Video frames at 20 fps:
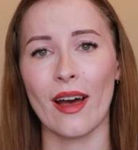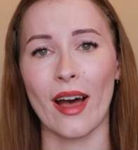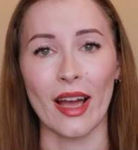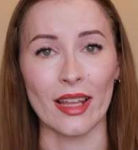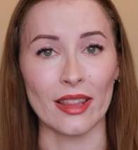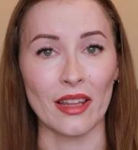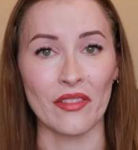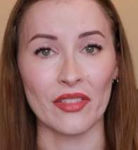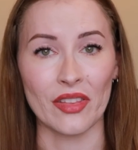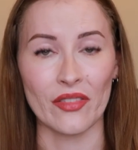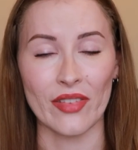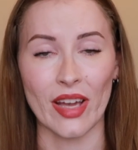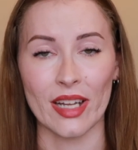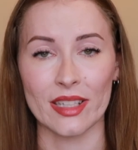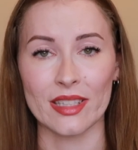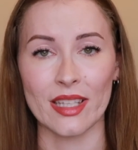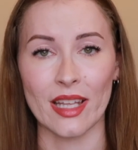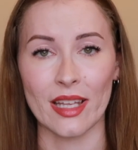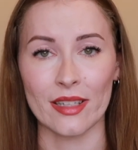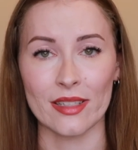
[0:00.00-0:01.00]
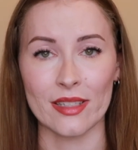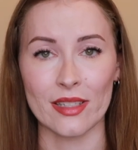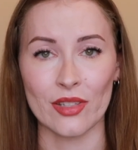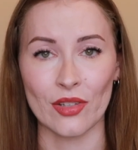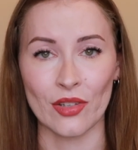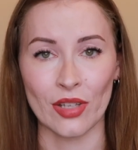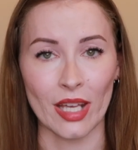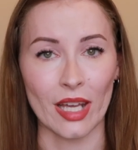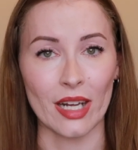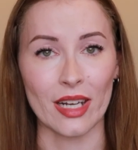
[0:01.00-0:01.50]
I love the fact that you
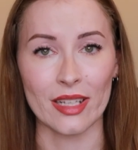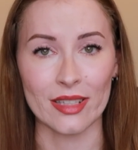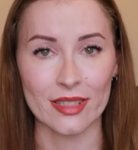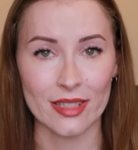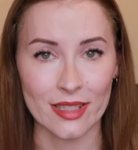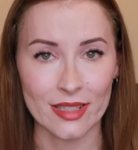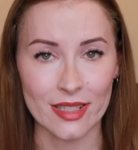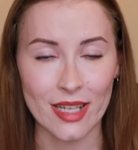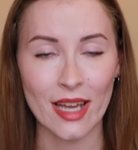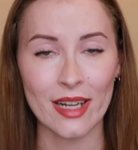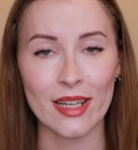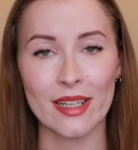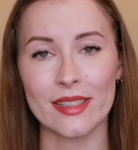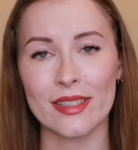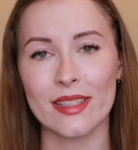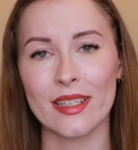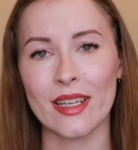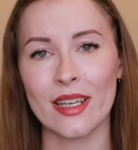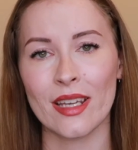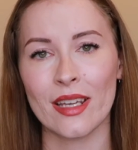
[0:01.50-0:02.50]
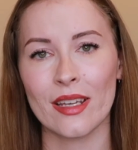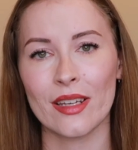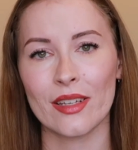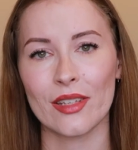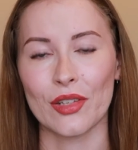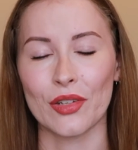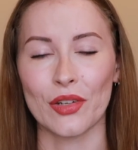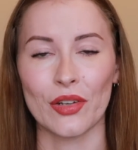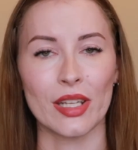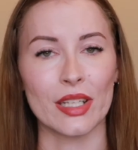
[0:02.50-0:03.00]
can get it instantaneously.
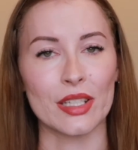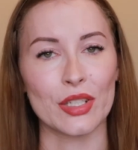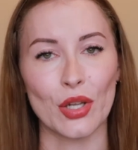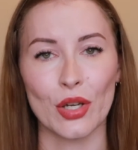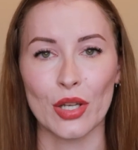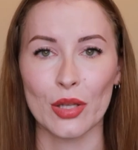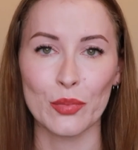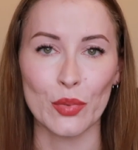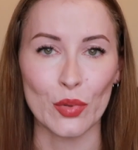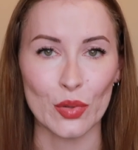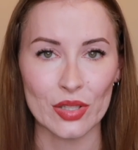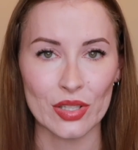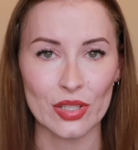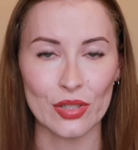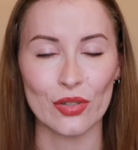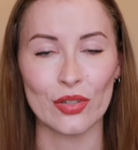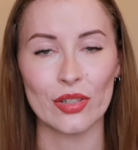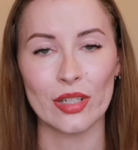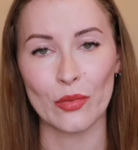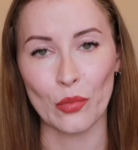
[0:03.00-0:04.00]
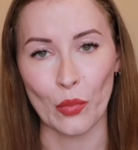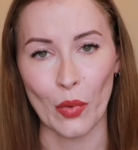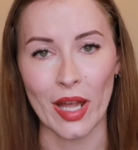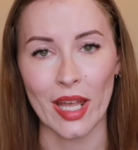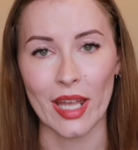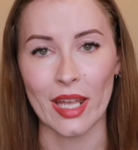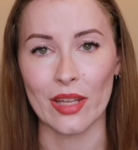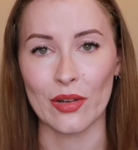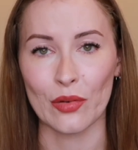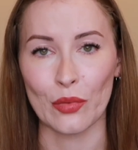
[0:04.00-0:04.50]
You don't need to go to the bookstore and
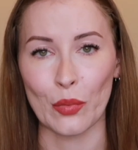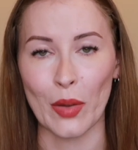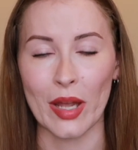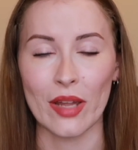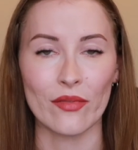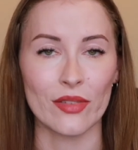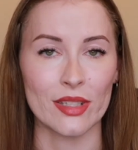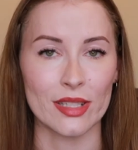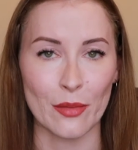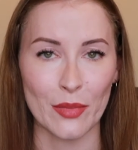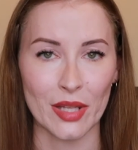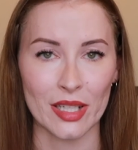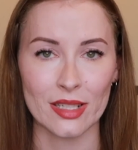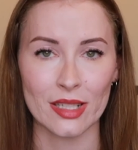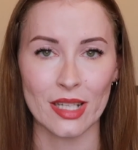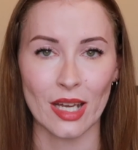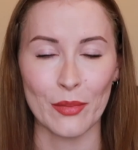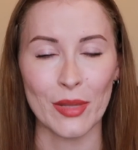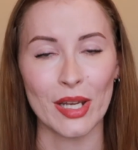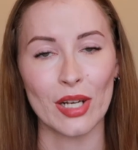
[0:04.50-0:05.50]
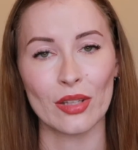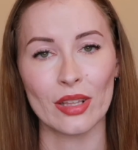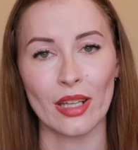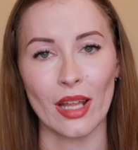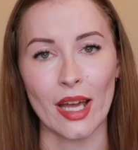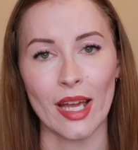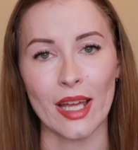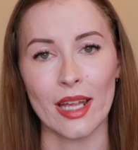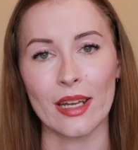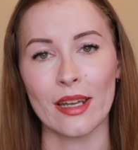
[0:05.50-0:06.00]
wait or wait for something to come in
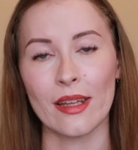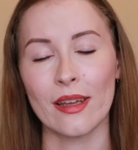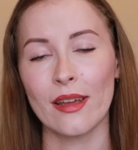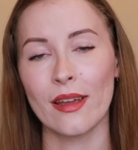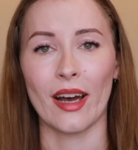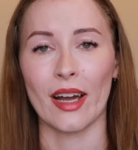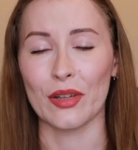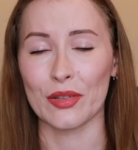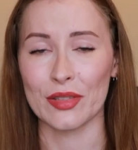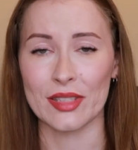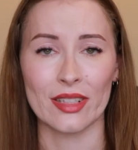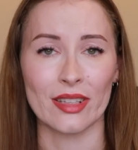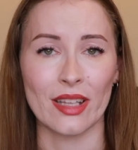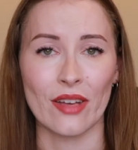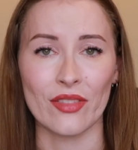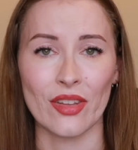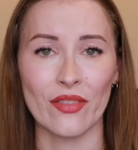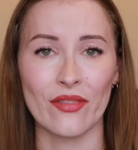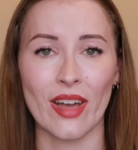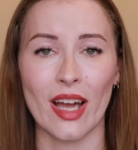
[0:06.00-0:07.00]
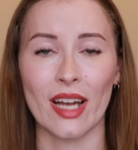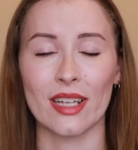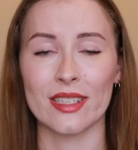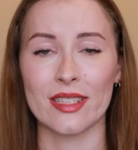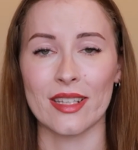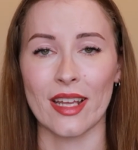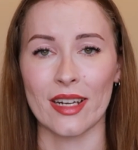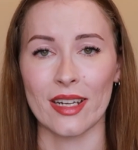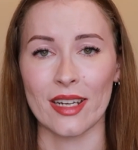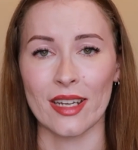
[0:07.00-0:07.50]
online. I also love the fact
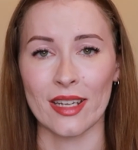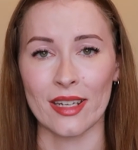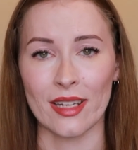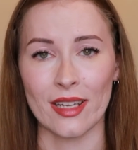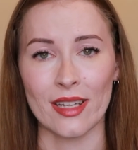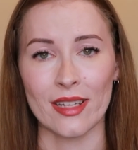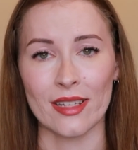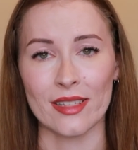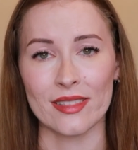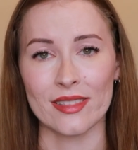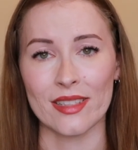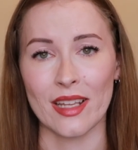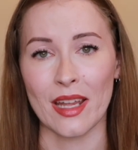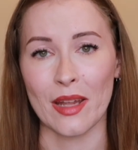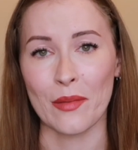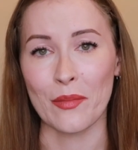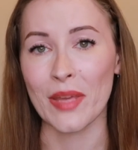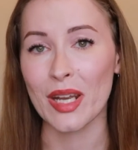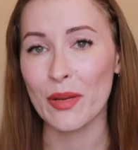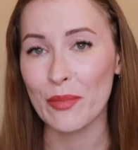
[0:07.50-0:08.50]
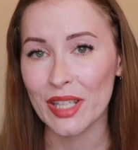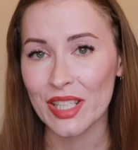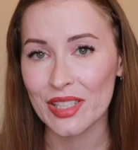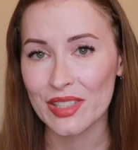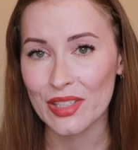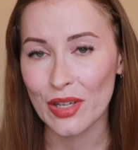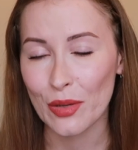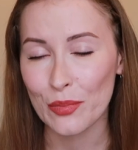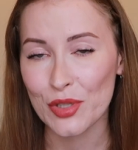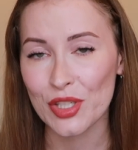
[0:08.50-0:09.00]
that it is a
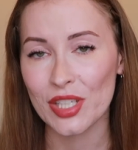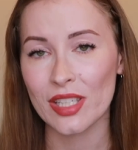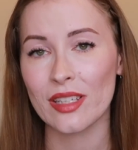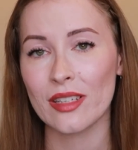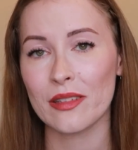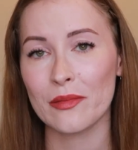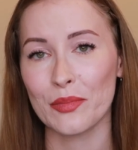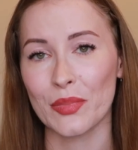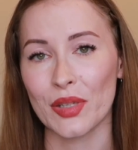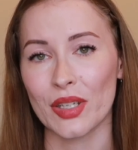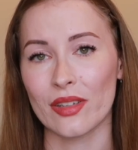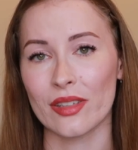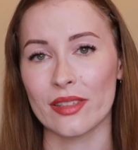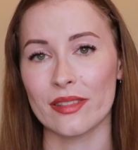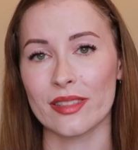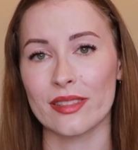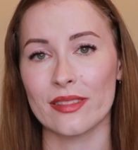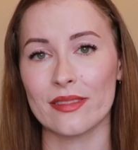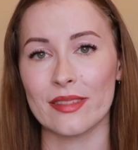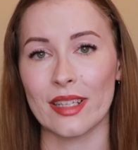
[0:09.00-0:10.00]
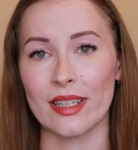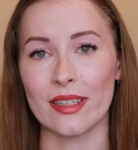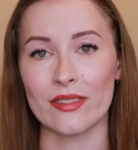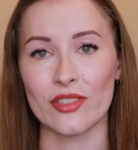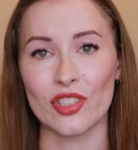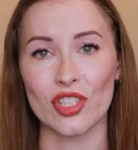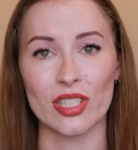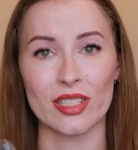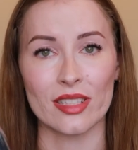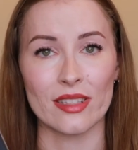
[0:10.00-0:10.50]
minimalist option because it is
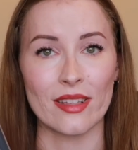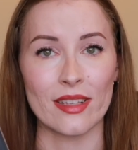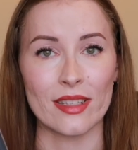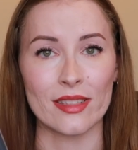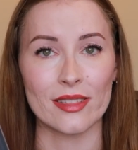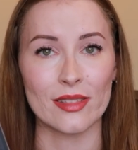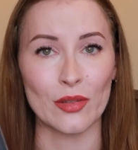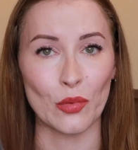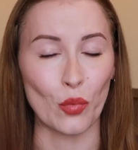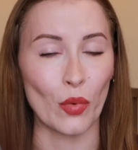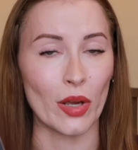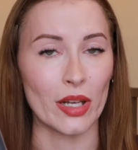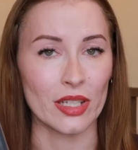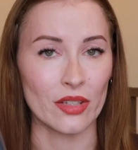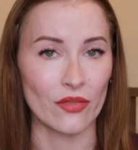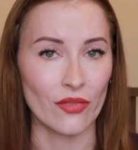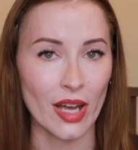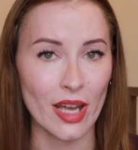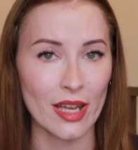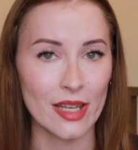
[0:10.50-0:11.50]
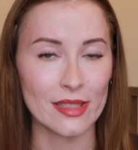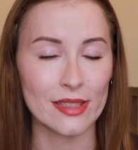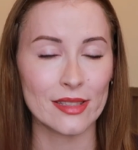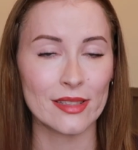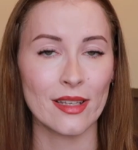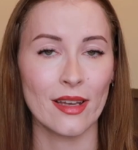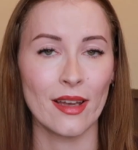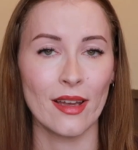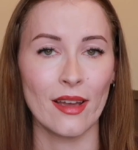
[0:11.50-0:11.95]
just this one device.